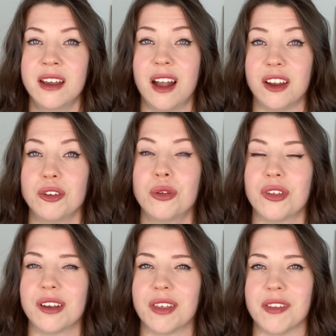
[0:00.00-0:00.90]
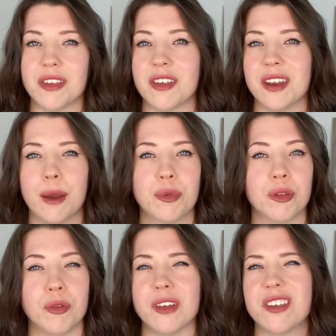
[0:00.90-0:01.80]
I do think that this is an
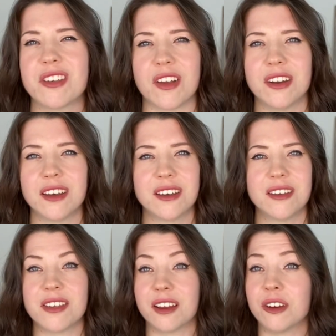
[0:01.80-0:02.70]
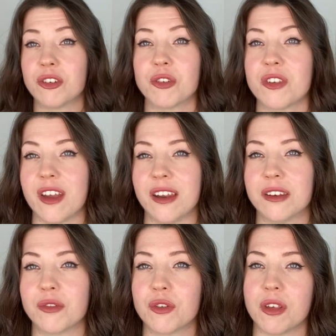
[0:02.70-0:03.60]
absolutely stunning signature
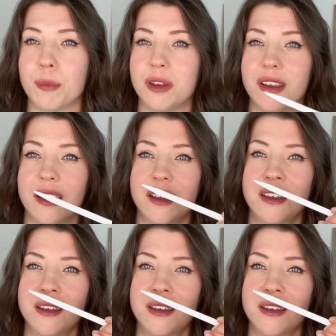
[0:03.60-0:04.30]
scent for somebody,